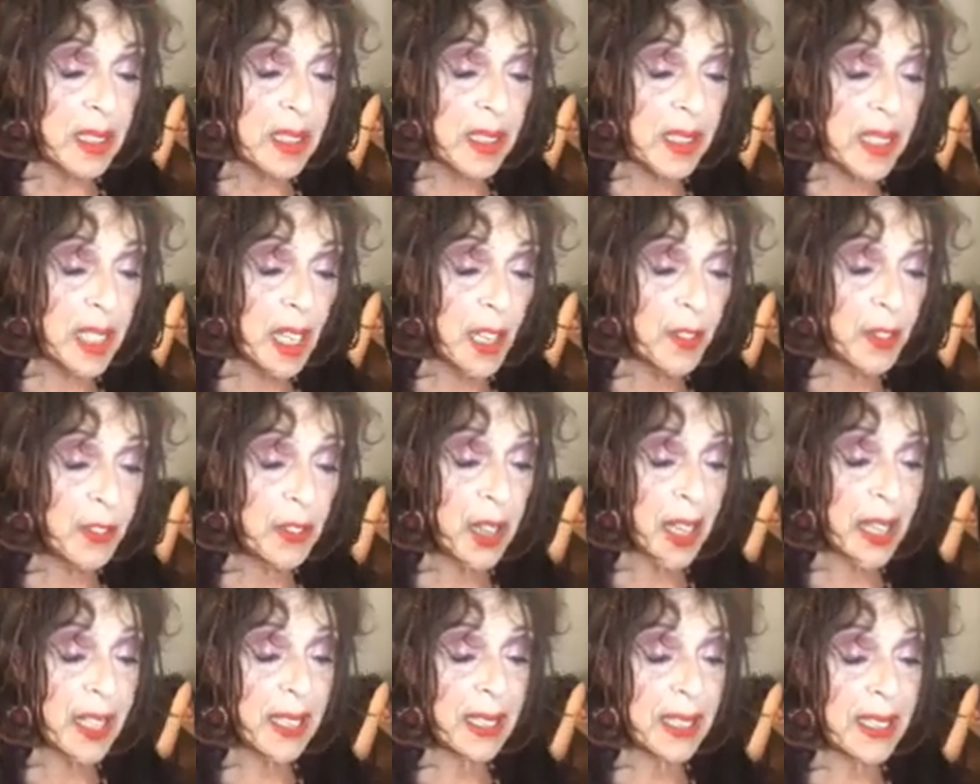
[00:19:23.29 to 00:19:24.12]
stuff
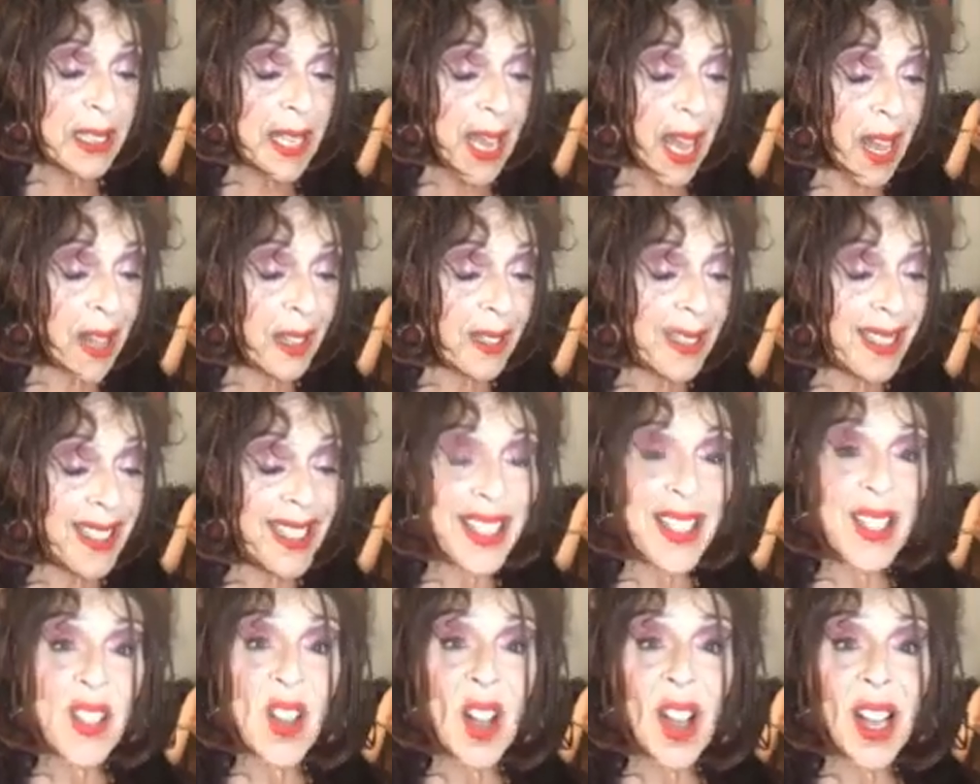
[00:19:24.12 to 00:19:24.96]
like
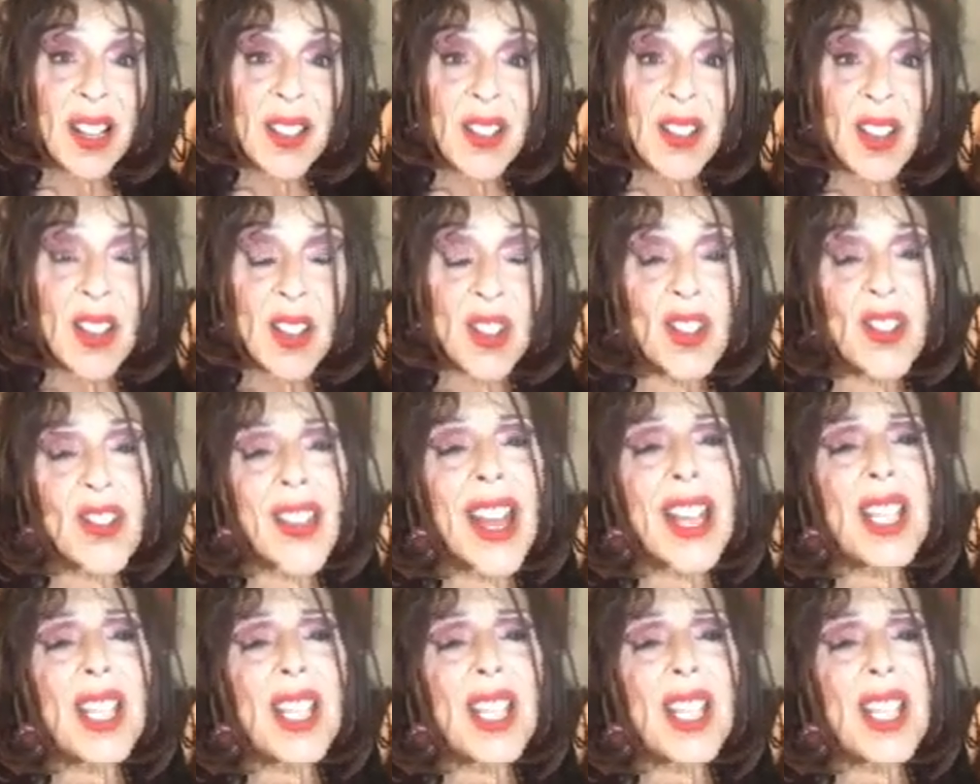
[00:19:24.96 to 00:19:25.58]
Italian sausage.